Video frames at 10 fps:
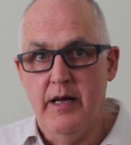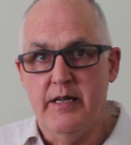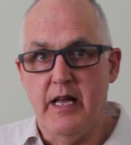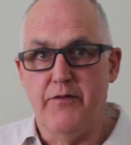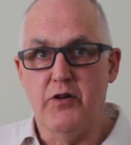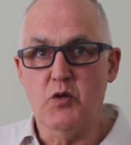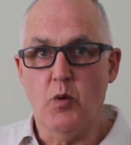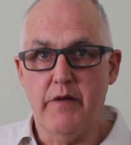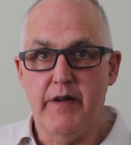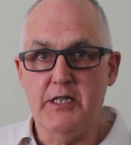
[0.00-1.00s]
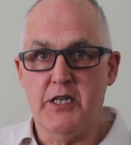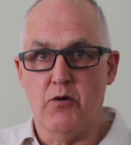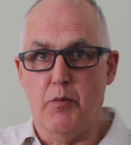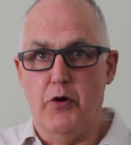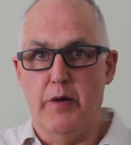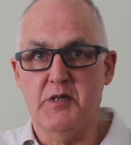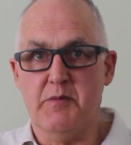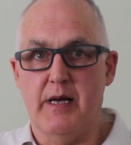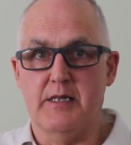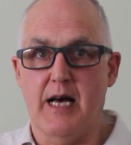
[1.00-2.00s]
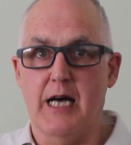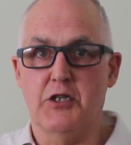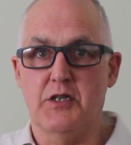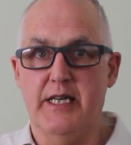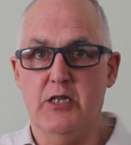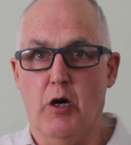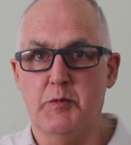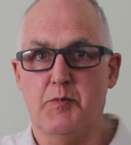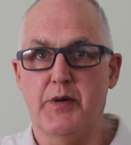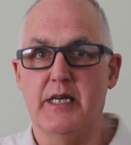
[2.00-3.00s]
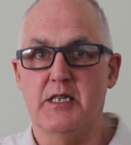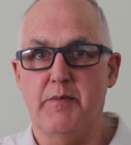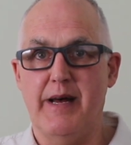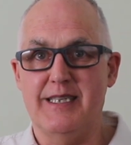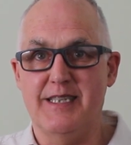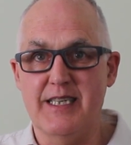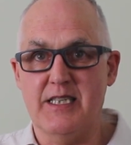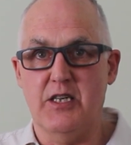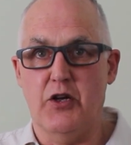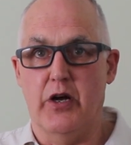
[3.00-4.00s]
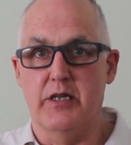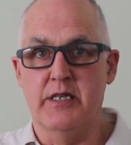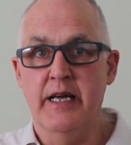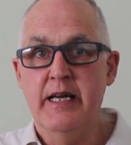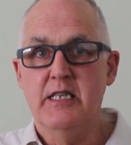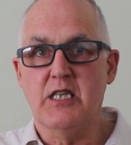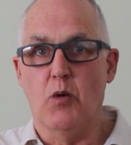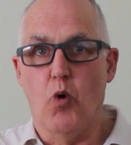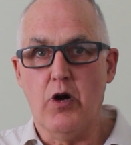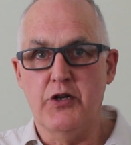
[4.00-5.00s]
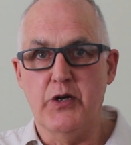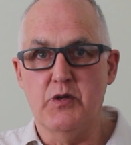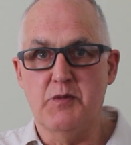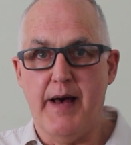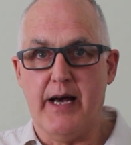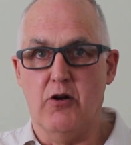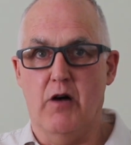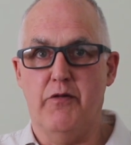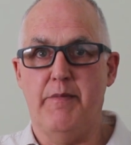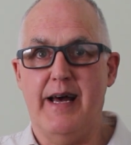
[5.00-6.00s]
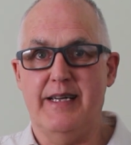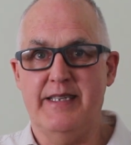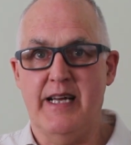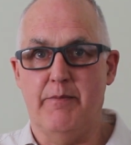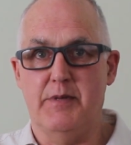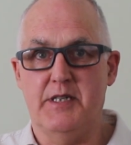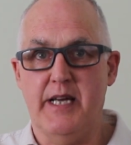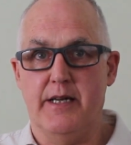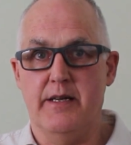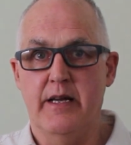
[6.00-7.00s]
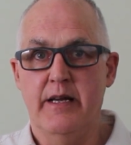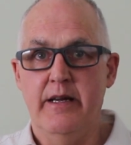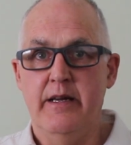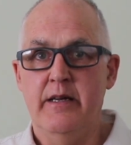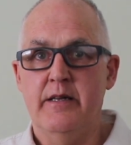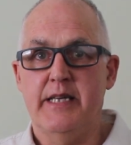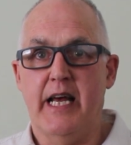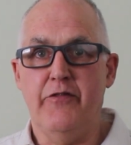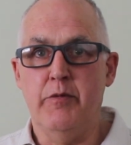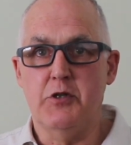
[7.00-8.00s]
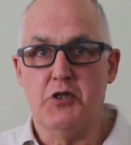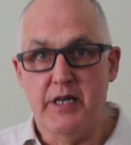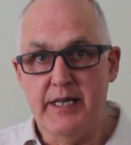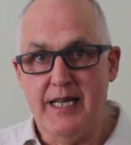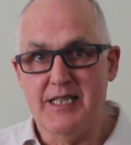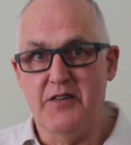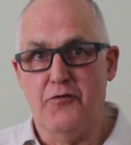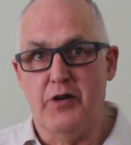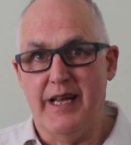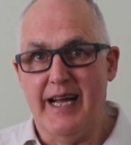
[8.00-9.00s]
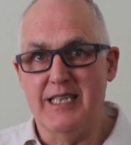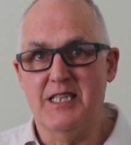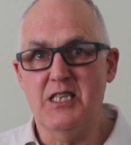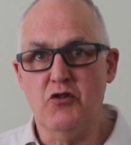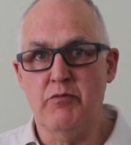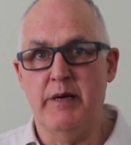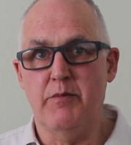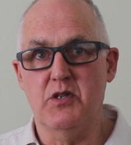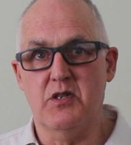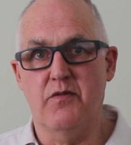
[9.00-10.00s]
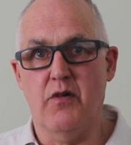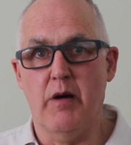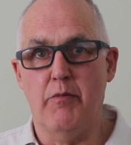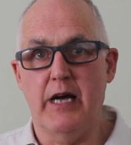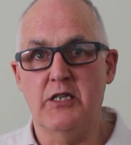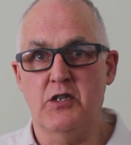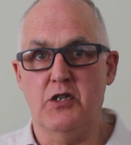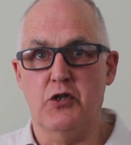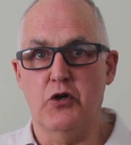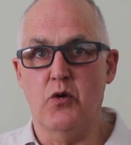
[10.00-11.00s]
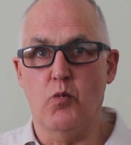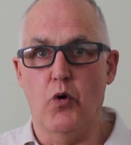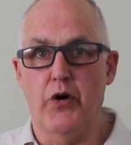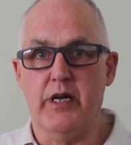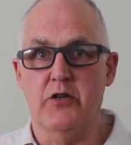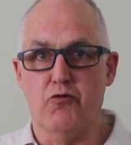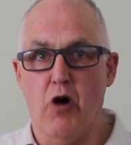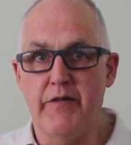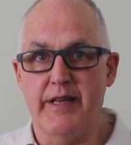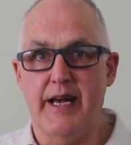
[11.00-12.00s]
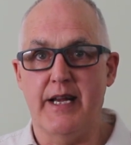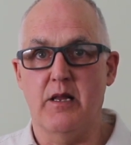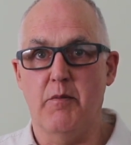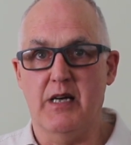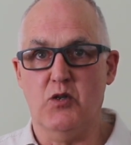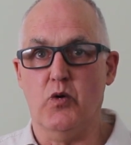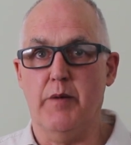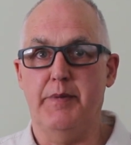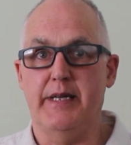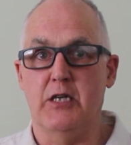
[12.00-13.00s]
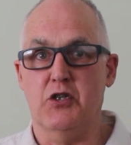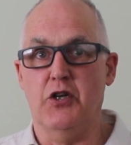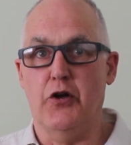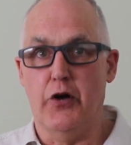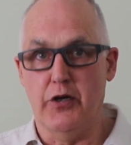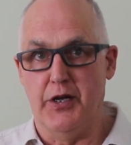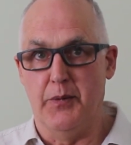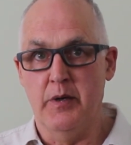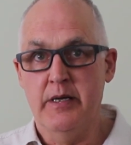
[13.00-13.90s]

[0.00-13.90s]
Now if you use one of our general purpose massages, their top speed is about 60 Hz, so what I do is back it off about 10%. Now if your machine has different heads, just remember it's the vibrations that do the work, and driving the head in the muscle could potentially hurt you.